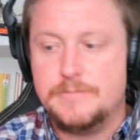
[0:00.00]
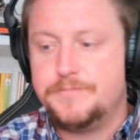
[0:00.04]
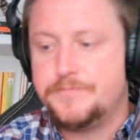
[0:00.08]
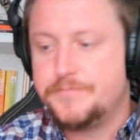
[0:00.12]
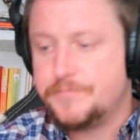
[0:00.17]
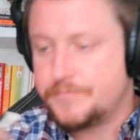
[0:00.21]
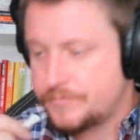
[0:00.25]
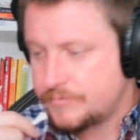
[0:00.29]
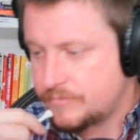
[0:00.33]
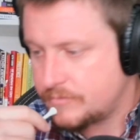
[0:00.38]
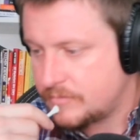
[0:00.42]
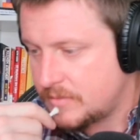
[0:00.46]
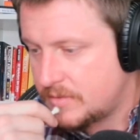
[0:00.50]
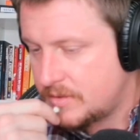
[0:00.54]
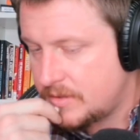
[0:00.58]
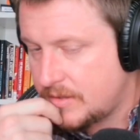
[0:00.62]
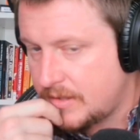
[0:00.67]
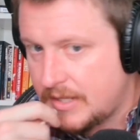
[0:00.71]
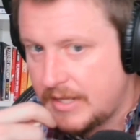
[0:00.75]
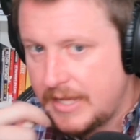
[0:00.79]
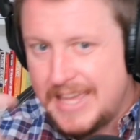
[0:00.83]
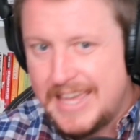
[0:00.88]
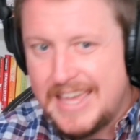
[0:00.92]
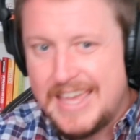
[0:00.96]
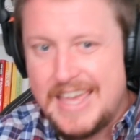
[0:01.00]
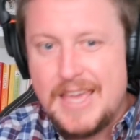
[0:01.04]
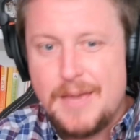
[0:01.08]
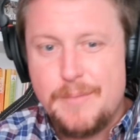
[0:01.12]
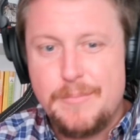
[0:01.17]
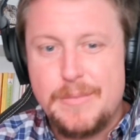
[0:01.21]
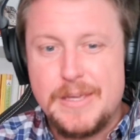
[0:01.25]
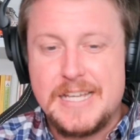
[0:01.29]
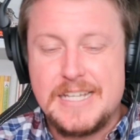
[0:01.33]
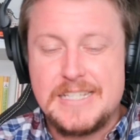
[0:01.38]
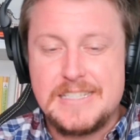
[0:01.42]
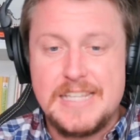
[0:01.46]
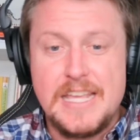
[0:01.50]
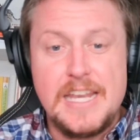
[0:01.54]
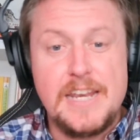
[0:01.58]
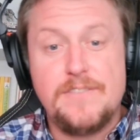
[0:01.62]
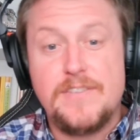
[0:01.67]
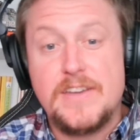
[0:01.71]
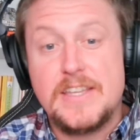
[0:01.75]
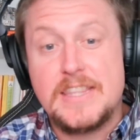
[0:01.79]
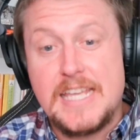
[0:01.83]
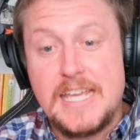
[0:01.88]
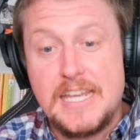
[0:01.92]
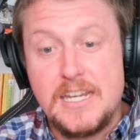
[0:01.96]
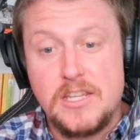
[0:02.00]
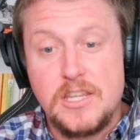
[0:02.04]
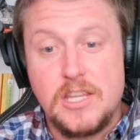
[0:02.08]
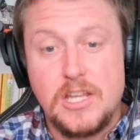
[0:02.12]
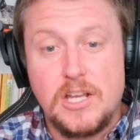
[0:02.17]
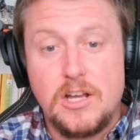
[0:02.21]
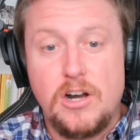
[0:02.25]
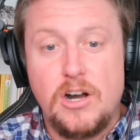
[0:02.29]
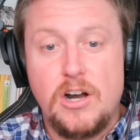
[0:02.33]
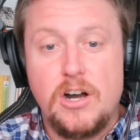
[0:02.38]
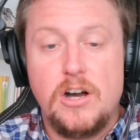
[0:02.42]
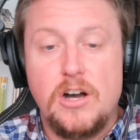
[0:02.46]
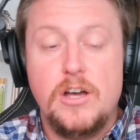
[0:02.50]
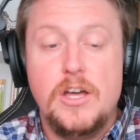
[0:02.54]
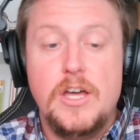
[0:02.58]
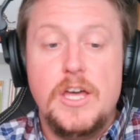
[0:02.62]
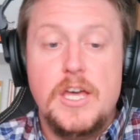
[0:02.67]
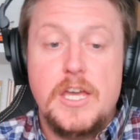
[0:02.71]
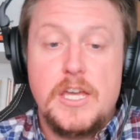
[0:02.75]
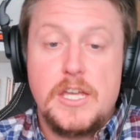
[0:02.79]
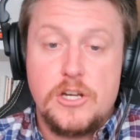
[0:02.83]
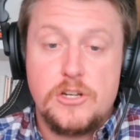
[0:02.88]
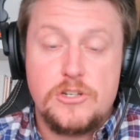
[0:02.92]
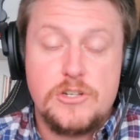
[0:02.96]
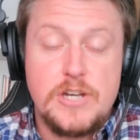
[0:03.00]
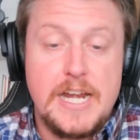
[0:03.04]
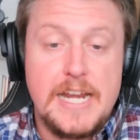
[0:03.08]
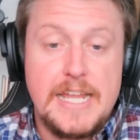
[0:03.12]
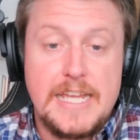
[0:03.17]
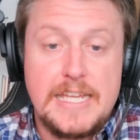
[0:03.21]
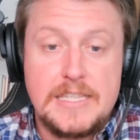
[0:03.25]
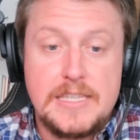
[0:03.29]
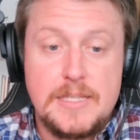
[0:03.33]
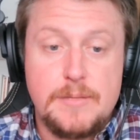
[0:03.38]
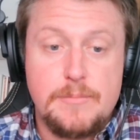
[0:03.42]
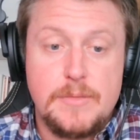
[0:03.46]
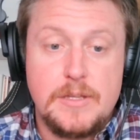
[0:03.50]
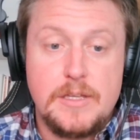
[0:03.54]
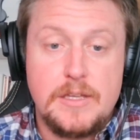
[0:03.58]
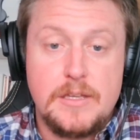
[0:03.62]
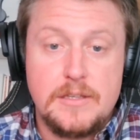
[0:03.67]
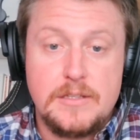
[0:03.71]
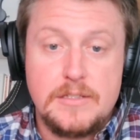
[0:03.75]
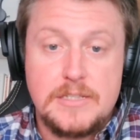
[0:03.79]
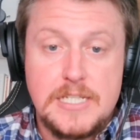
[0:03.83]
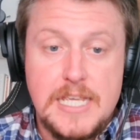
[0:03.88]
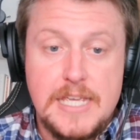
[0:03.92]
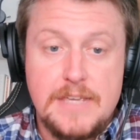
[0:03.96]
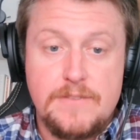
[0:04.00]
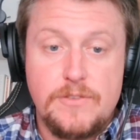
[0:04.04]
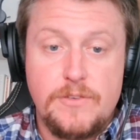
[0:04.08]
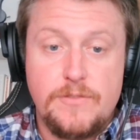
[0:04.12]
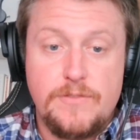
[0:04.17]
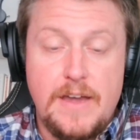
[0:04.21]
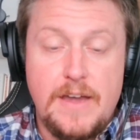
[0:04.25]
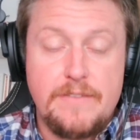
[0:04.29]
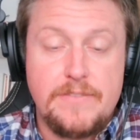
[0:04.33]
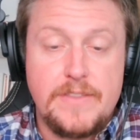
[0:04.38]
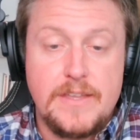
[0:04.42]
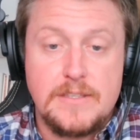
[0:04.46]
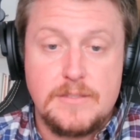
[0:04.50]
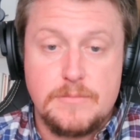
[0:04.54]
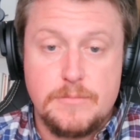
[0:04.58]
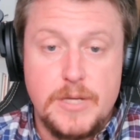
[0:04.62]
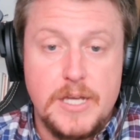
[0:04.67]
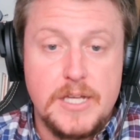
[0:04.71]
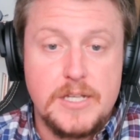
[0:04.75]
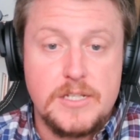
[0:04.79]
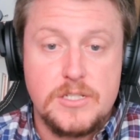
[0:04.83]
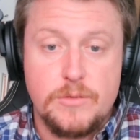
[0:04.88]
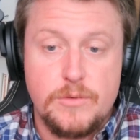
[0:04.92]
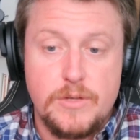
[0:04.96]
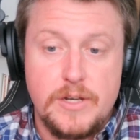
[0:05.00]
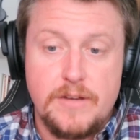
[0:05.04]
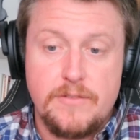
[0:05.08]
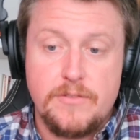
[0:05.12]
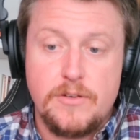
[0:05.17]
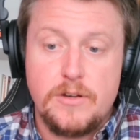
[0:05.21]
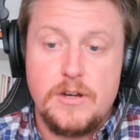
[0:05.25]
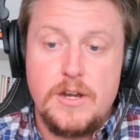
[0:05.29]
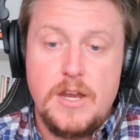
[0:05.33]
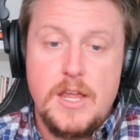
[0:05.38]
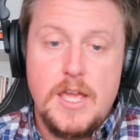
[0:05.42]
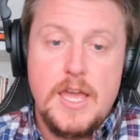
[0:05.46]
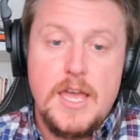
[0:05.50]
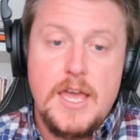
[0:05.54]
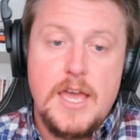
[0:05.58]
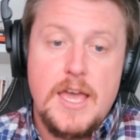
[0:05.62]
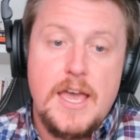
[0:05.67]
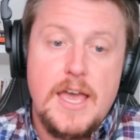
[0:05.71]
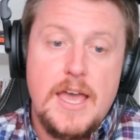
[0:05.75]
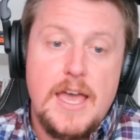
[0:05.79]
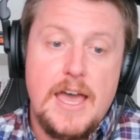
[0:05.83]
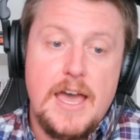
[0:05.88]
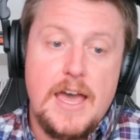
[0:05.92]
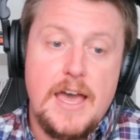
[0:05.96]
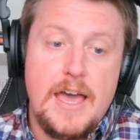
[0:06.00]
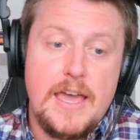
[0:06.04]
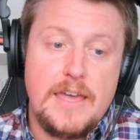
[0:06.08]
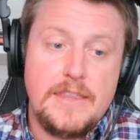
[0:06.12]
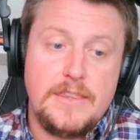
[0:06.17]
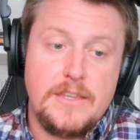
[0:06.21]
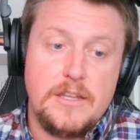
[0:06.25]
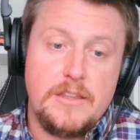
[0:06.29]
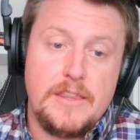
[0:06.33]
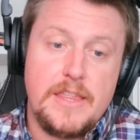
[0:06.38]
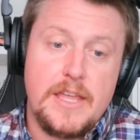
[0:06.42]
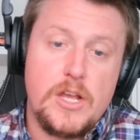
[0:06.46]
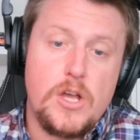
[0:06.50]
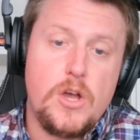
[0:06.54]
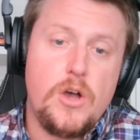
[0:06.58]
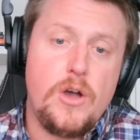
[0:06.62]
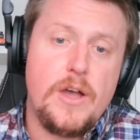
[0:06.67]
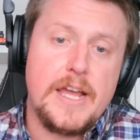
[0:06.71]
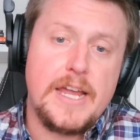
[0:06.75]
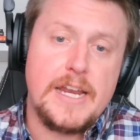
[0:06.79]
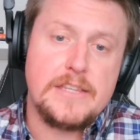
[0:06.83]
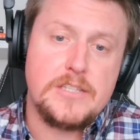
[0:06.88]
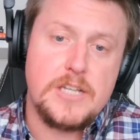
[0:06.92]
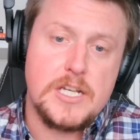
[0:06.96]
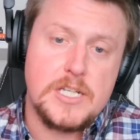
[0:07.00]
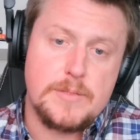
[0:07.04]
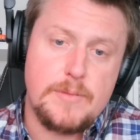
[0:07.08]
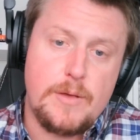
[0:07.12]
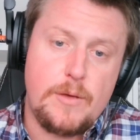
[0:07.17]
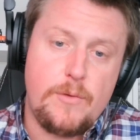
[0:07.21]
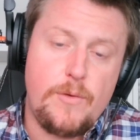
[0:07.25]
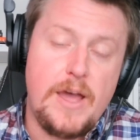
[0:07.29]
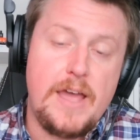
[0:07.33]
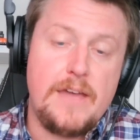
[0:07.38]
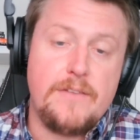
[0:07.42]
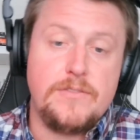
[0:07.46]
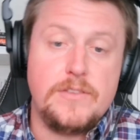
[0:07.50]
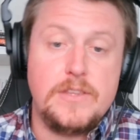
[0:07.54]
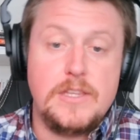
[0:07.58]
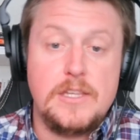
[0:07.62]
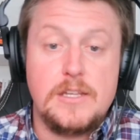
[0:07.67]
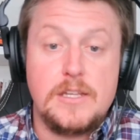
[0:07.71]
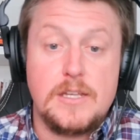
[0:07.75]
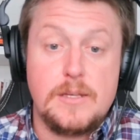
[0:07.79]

objection. Because then if at the end of the call, you're trying to get them to give you $5,000 or whatever, and they're like, oh, I got to talk to my wife.